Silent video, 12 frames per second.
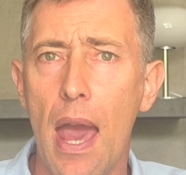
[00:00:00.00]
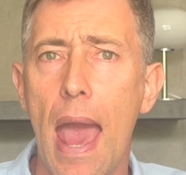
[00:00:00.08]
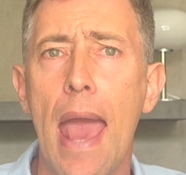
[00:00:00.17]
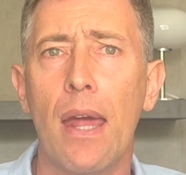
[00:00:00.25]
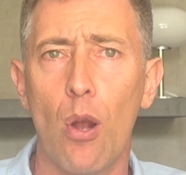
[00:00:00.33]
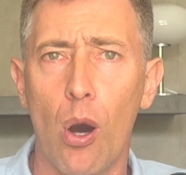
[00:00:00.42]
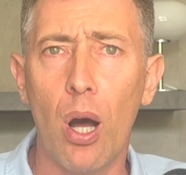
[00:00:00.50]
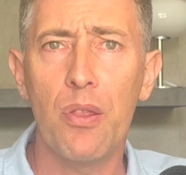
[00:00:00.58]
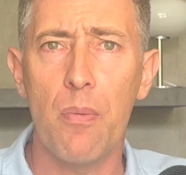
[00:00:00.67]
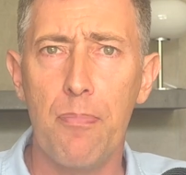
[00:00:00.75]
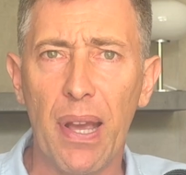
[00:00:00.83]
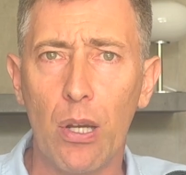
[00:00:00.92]
And on the
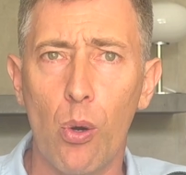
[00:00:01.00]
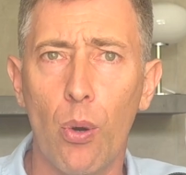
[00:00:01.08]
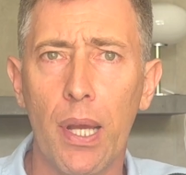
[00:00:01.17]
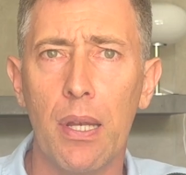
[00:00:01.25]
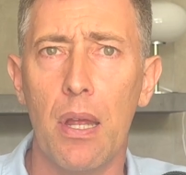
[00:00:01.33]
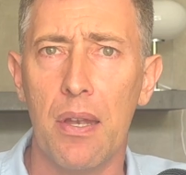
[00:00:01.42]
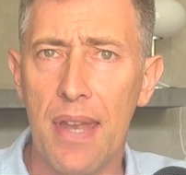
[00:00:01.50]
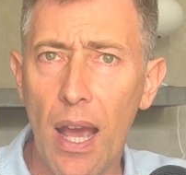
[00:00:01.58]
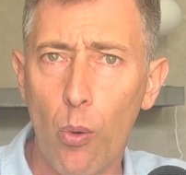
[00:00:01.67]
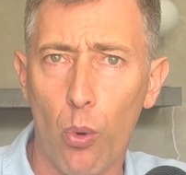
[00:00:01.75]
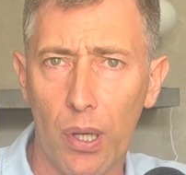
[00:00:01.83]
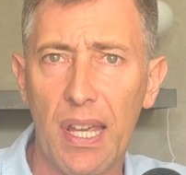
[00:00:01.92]
Bitcoin
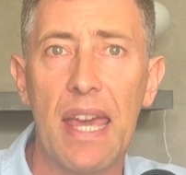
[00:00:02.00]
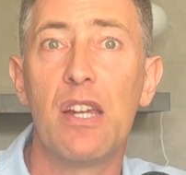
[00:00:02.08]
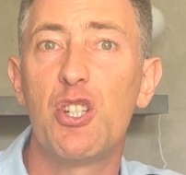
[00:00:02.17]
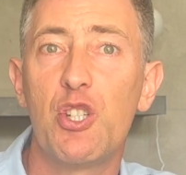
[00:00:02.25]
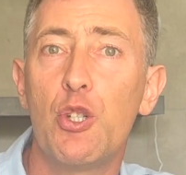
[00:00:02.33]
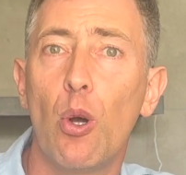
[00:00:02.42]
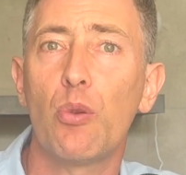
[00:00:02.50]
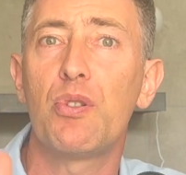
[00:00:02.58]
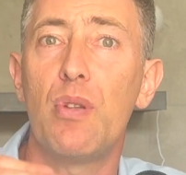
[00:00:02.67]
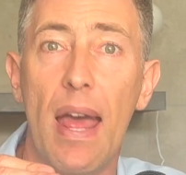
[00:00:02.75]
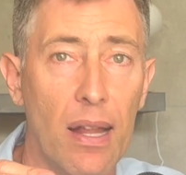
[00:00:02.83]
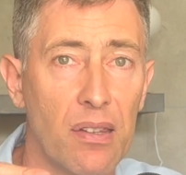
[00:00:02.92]
network, it is still
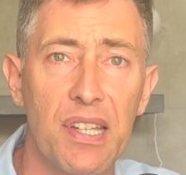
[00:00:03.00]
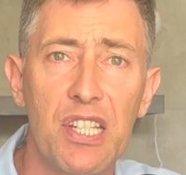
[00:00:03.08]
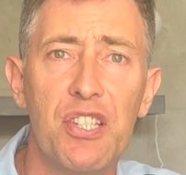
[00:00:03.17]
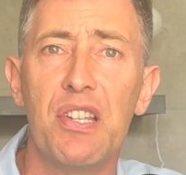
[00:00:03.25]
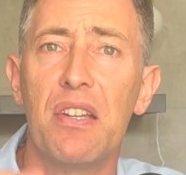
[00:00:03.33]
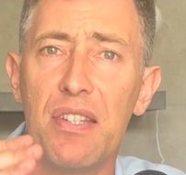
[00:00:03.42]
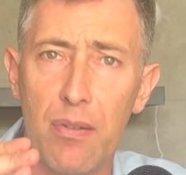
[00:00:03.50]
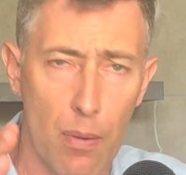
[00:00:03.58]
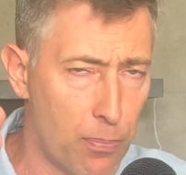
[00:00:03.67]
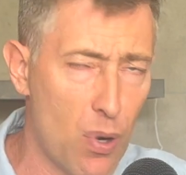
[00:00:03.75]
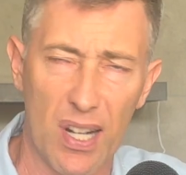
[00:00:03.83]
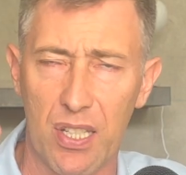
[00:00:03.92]
at least
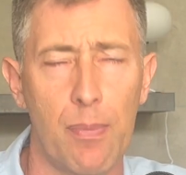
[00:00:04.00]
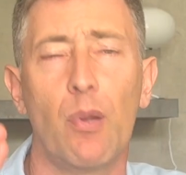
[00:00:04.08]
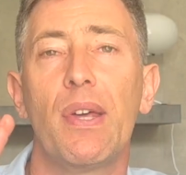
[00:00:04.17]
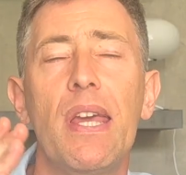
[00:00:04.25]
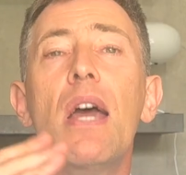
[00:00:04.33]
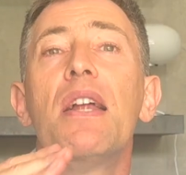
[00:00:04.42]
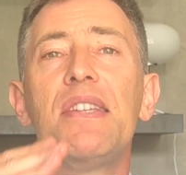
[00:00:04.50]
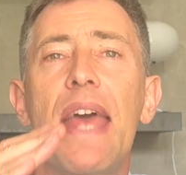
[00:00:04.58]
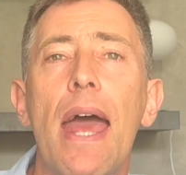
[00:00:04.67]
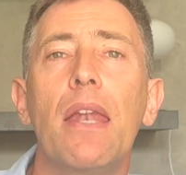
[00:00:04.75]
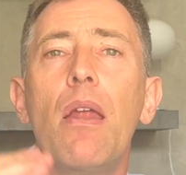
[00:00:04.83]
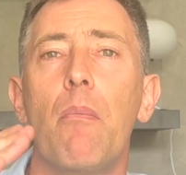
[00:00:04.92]
approximately
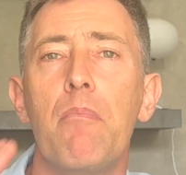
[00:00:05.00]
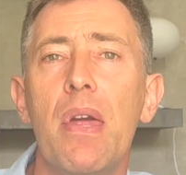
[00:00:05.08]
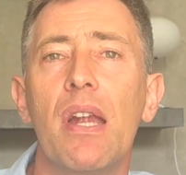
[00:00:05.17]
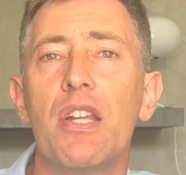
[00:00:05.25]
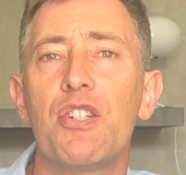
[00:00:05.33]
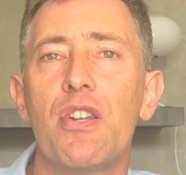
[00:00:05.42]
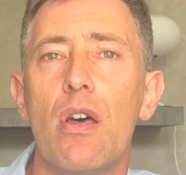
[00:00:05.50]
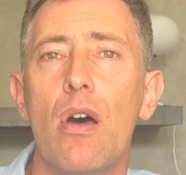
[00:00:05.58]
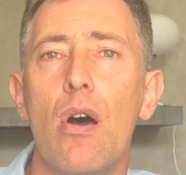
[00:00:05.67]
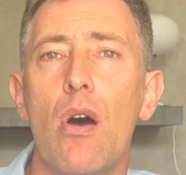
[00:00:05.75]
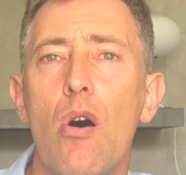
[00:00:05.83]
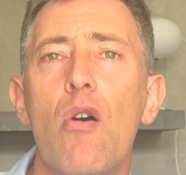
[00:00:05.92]
10 minutes
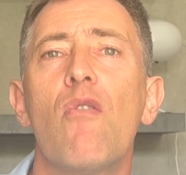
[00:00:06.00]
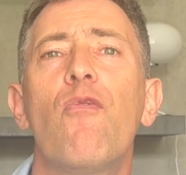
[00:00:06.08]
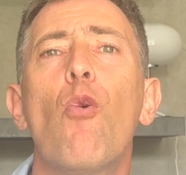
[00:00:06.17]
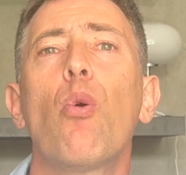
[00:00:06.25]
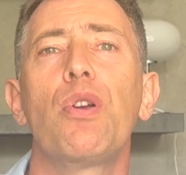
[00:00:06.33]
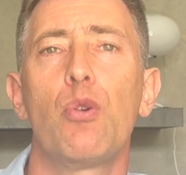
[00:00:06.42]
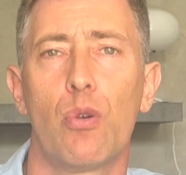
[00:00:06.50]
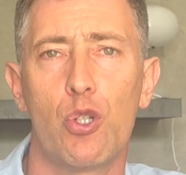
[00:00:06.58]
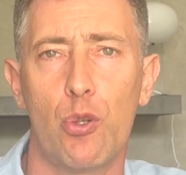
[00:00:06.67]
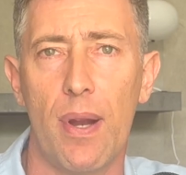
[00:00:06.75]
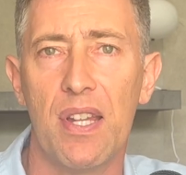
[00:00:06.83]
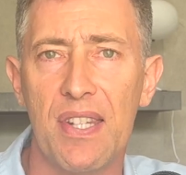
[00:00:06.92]
for your
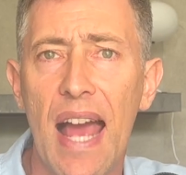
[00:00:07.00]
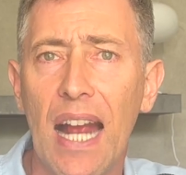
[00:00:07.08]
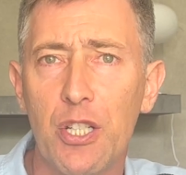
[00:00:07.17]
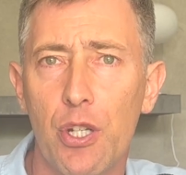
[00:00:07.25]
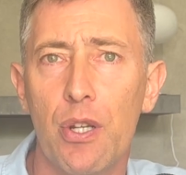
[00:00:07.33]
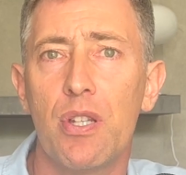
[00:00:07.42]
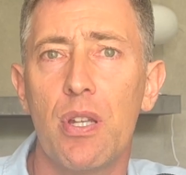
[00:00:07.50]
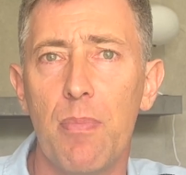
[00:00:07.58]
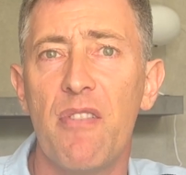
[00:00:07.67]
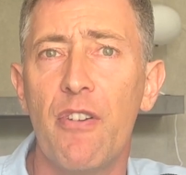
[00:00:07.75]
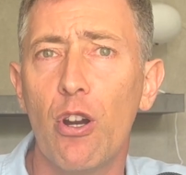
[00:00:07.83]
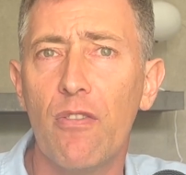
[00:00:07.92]
transaction to be
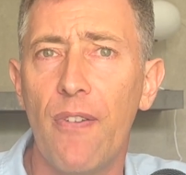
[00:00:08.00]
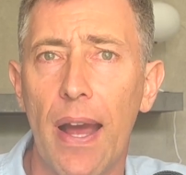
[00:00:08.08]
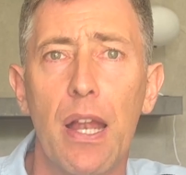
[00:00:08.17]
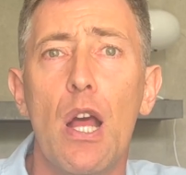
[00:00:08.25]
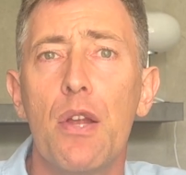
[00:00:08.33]
verified.